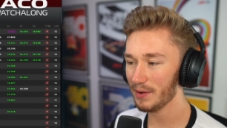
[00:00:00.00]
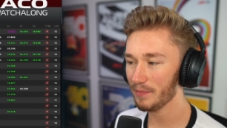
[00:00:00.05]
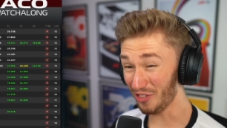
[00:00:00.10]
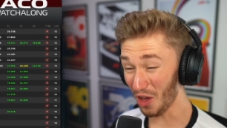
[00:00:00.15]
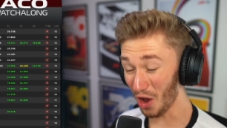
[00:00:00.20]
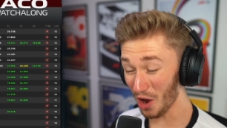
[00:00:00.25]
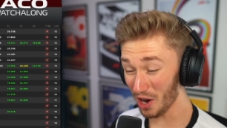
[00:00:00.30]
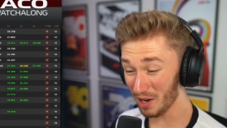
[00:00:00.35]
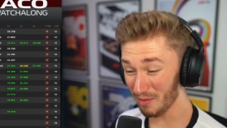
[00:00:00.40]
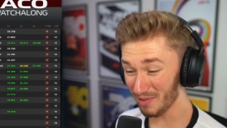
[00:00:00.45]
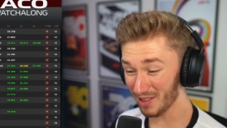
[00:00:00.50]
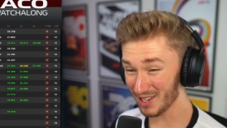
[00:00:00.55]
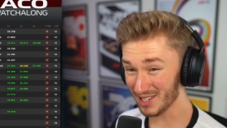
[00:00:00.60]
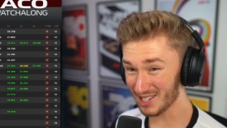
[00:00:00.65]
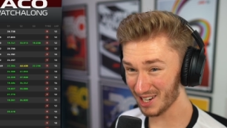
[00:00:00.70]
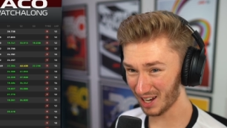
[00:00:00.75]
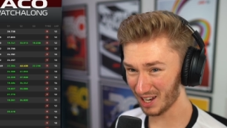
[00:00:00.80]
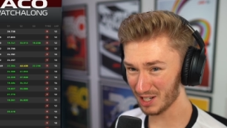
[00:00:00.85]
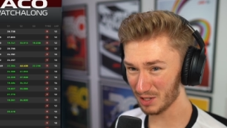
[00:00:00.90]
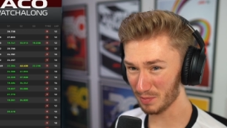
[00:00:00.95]
30
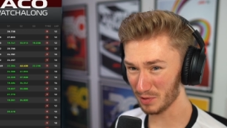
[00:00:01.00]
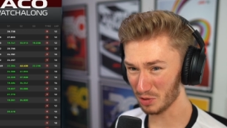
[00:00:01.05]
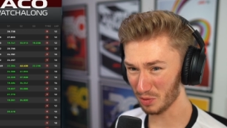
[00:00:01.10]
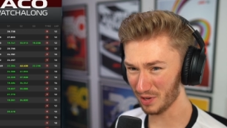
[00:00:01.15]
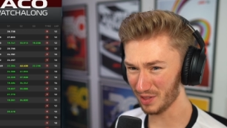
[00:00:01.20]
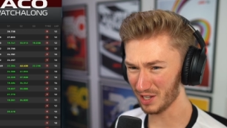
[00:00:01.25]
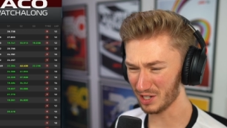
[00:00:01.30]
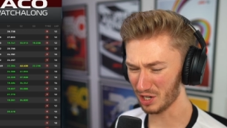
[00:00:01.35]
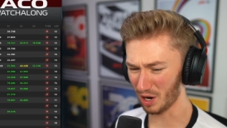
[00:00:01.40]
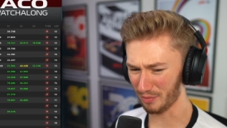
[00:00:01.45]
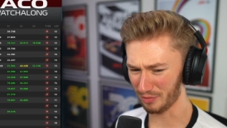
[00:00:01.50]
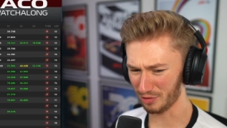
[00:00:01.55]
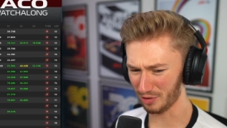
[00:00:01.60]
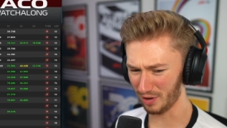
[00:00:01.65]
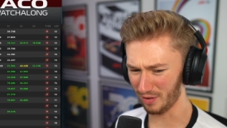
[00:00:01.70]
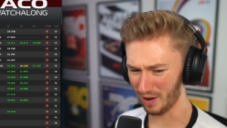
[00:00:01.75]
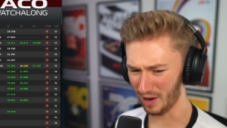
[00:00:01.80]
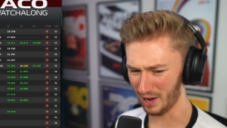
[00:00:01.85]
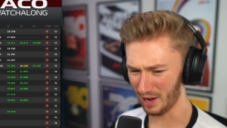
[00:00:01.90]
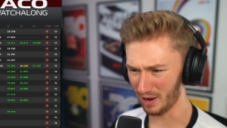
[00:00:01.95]
milliseconds between the top
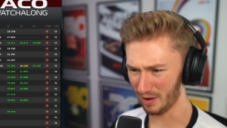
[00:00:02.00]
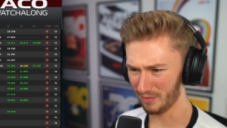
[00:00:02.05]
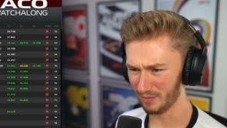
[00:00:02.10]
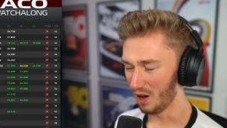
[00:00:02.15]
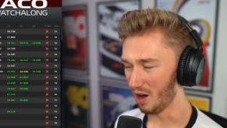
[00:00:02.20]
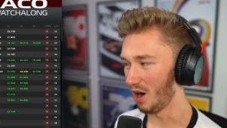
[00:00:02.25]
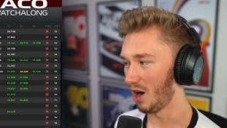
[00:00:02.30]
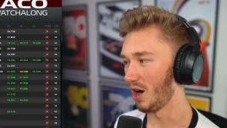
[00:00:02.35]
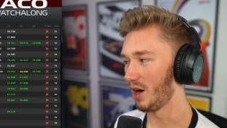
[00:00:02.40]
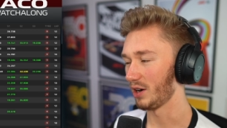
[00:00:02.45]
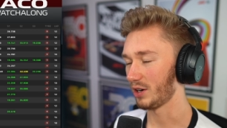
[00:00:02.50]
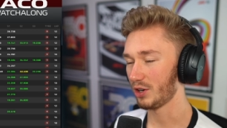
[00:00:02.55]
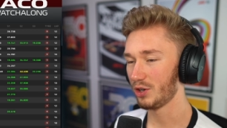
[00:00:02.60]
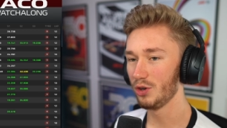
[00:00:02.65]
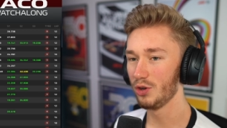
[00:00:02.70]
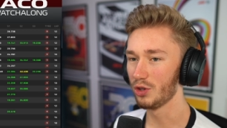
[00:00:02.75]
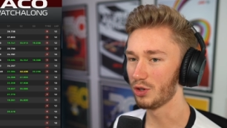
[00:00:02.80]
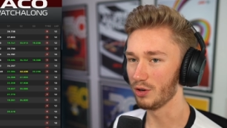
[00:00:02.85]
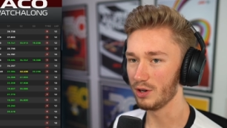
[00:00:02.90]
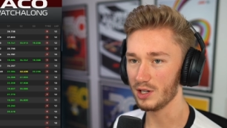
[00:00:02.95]
three right now. Oh, ah,
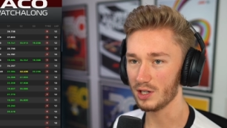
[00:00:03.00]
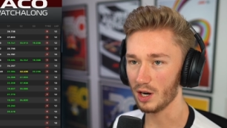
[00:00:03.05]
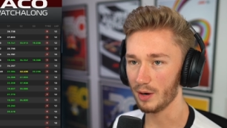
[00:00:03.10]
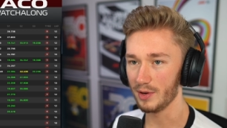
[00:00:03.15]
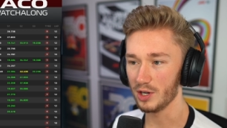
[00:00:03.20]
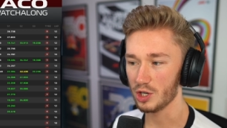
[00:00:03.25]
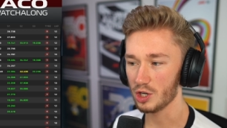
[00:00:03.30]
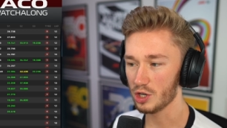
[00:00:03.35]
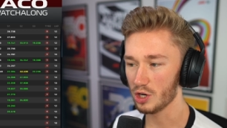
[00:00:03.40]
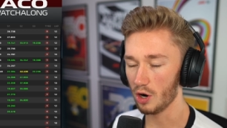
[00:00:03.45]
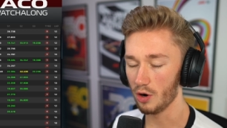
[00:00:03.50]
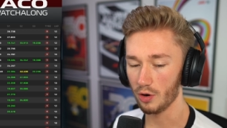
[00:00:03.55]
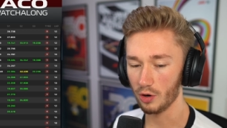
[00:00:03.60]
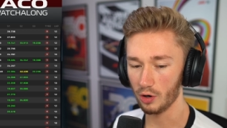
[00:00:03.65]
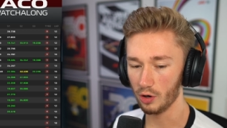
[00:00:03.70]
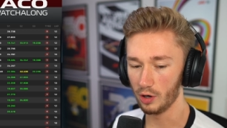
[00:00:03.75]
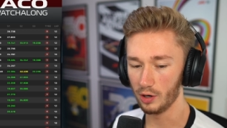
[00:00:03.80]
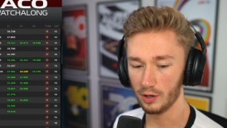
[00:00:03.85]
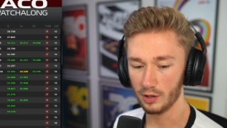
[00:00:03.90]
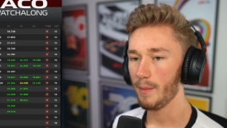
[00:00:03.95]
Q3 is going to be so
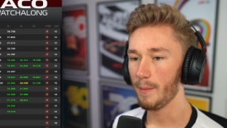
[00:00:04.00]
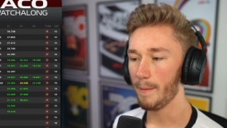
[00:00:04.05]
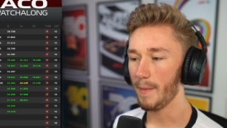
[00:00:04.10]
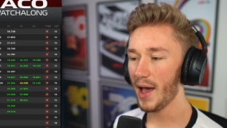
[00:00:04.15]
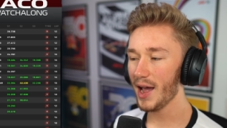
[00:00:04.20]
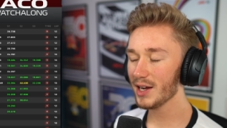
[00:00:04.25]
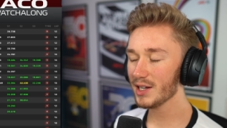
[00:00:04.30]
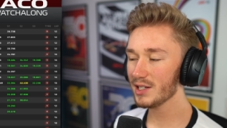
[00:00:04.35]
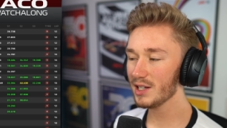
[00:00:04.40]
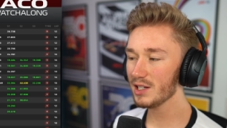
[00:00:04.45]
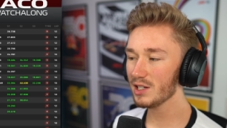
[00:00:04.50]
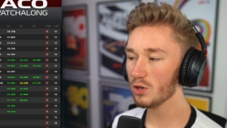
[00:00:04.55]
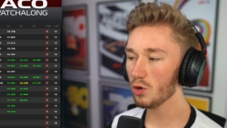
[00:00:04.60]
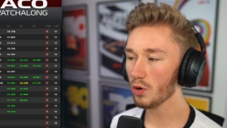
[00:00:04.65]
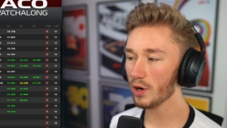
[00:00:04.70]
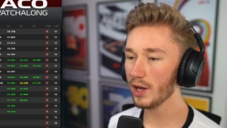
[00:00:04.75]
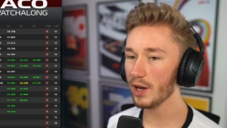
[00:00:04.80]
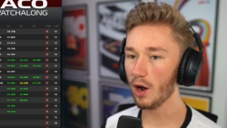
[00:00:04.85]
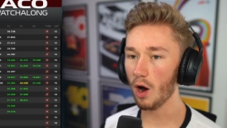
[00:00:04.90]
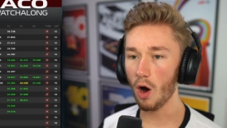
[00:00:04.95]
good. Max is
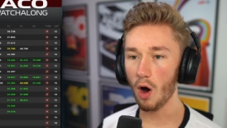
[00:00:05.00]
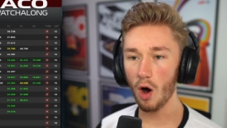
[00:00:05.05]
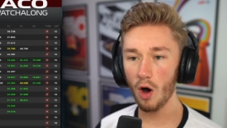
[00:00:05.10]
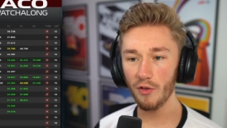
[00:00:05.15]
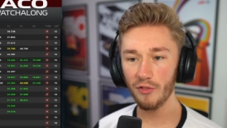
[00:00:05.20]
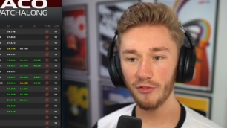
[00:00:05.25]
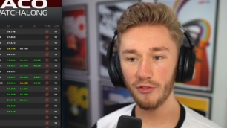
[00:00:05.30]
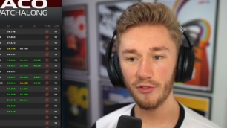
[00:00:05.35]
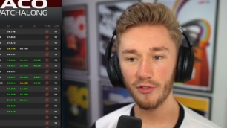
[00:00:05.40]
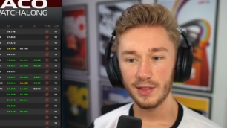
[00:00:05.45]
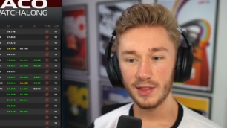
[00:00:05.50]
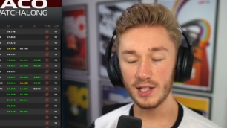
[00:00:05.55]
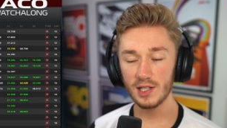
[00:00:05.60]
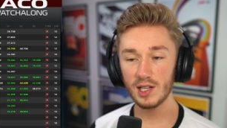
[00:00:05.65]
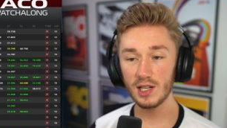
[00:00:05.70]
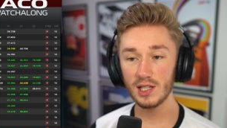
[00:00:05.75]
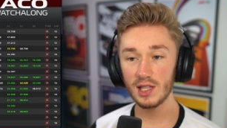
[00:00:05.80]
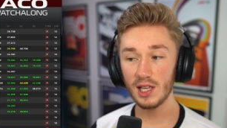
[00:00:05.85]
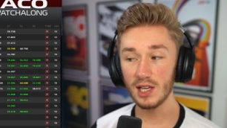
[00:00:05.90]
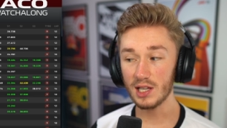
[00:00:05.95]
looking off.
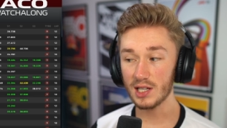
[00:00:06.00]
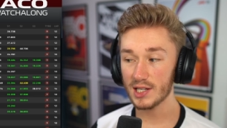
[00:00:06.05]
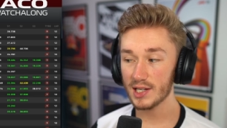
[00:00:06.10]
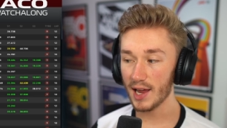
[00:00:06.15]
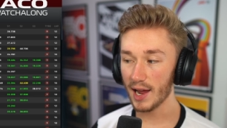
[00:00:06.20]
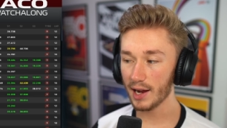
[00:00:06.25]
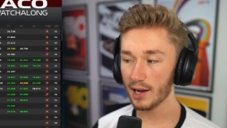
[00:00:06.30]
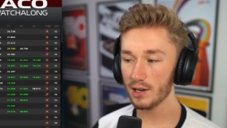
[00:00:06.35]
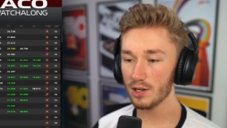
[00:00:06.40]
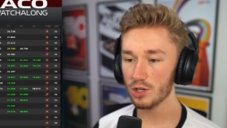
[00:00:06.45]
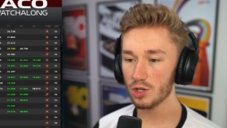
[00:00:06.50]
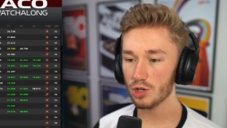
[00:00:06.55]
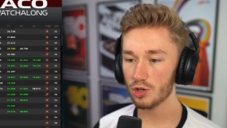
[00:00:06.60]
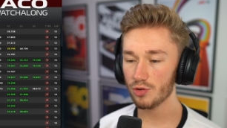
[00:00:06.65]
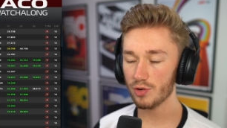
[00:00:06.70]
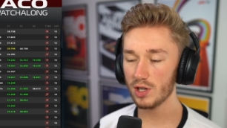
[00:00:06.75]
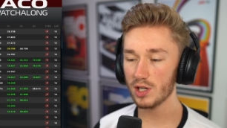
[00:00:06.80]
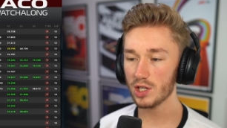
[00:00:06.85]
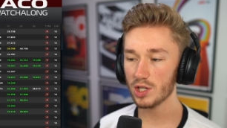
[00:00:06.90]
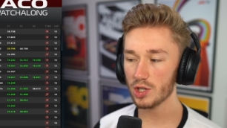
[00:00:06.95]
This is the second
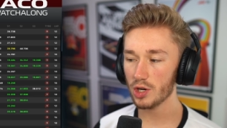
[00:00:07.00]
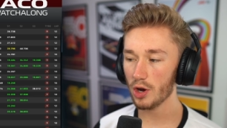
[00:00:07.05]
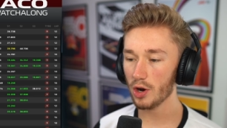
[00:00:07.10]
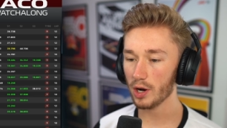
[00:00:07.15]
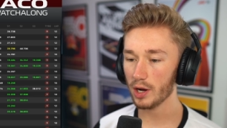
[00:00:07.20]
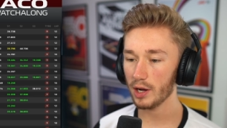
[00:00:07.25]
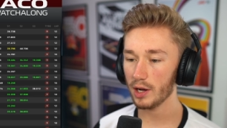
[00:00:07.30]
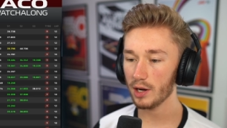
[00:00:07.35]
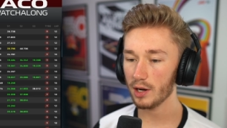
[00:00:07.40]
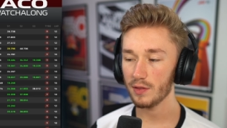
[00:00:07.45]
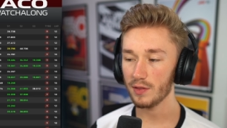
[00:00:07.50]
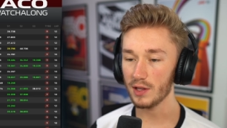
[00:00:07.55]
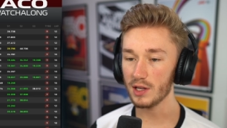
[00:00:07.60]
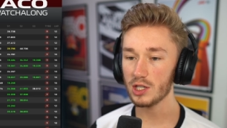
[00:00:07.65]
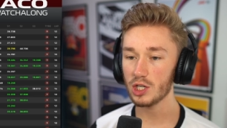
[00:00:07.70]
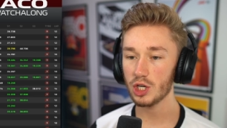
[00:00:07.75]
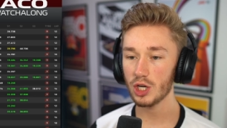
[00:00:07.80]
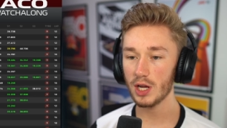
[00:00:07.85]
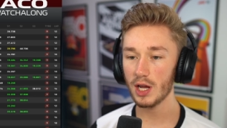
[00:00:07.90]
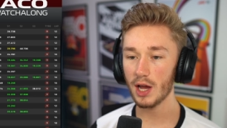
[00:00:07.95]
street circuit
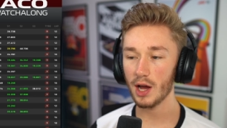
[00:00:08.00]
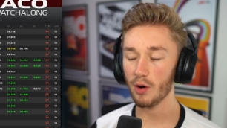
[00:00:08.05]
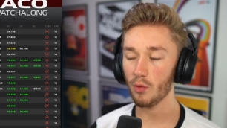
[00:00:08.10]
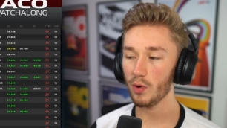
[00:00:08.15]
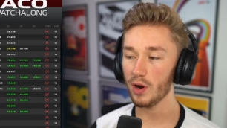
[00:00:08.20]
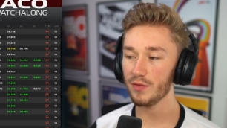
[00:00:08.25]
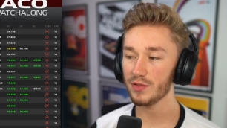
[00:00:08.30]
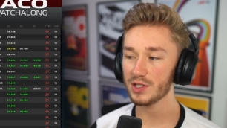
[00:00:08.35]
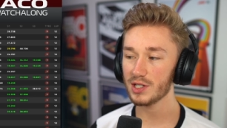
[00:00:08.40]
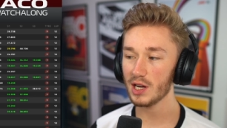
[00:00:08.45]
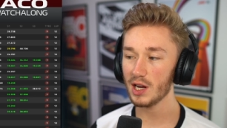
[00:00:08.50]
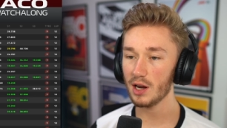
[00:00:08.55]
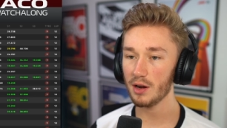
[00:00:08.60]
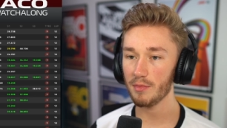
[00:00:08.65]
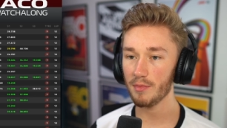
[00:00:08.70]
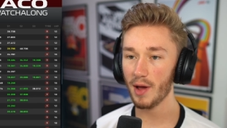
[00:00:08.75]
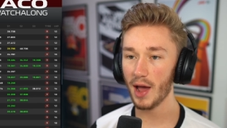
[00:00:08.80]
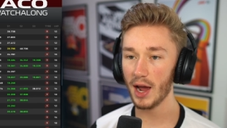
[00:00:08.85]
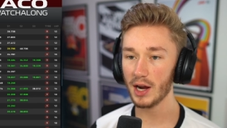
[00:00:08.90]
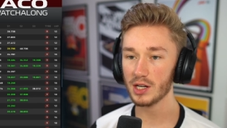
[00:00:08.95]
this year. We've
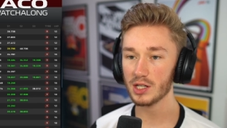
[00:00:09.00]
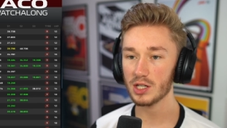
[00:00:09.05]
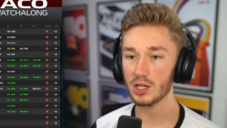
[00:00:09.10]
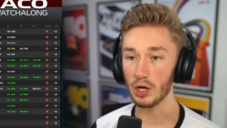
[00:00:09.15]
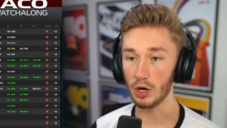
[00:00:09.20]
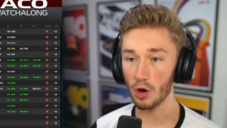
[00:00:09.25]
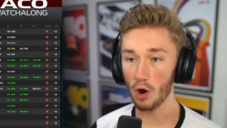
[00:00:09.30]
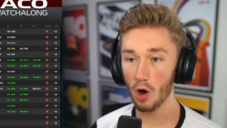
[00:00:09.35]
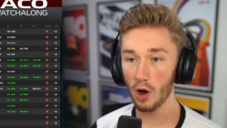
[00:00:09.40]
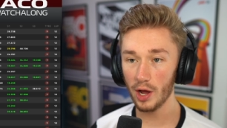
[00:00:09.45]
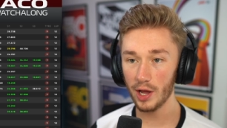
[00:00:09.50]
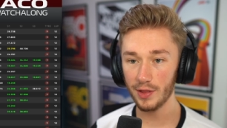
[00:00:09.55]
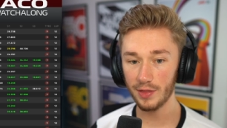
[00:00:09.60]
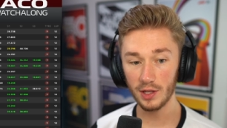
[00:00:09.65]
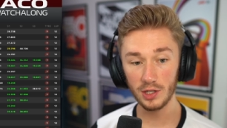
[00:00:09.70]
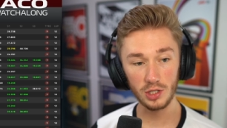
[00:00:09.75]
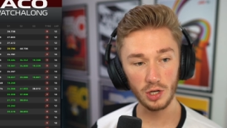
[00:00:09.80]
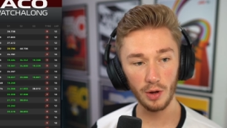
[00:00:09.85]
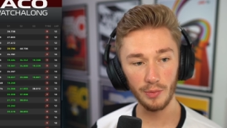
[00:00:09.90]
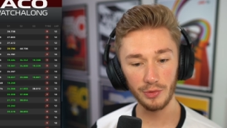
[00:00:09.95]
seen Max not in
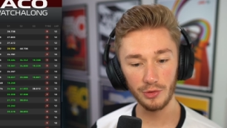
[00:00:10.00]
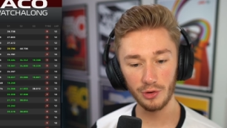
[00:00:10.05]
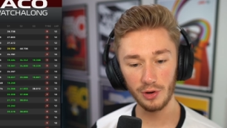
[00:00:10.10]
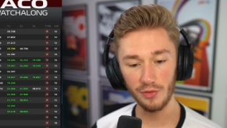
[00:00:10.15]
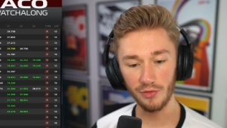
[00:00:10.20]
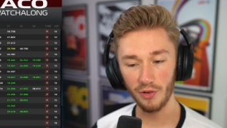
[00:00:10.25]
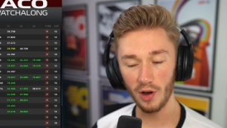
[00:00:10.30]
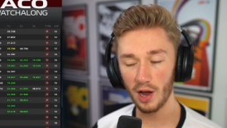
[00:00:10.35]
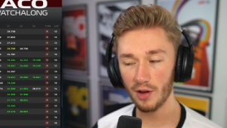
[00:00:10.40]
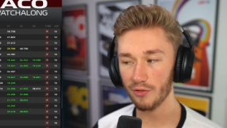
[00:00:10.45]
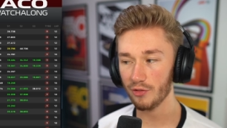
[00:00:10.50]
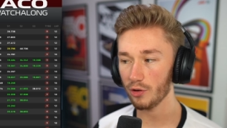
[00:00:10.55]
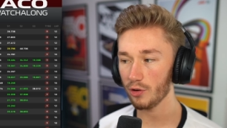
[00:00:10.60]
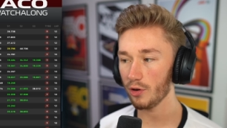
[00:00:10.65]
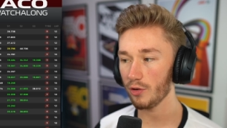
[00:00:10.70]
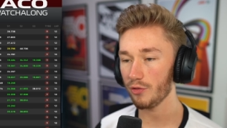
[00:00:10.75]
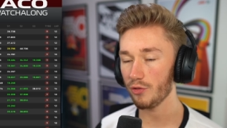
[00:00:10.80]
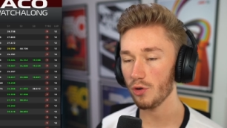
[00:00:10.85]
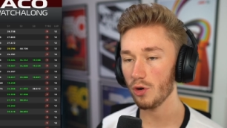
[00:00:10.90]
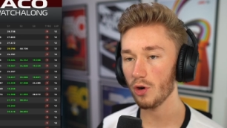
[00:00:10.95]
the top three fight
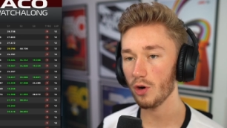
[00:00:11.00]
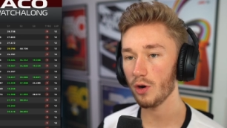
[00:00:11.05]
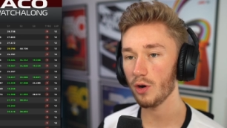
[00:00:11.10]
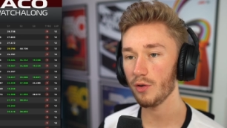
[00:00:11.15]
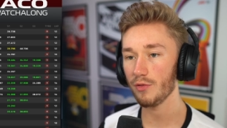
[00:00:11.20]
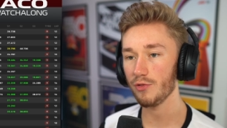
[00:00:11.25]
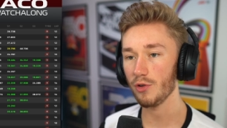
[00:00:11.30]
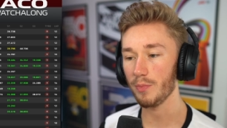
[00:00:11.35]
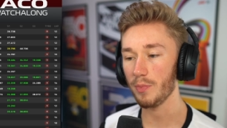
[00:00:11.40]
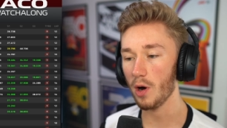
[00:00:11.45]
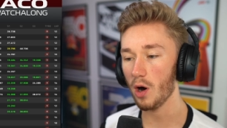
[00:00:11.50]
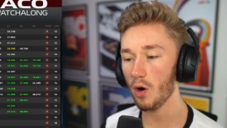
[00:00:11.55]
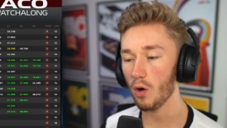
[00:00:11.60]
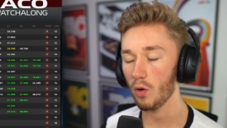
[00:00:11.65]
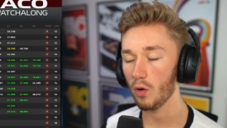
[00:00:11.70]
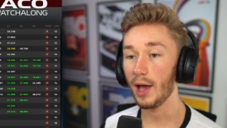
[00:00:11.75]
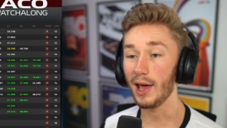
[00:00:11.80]
for, for, for pole,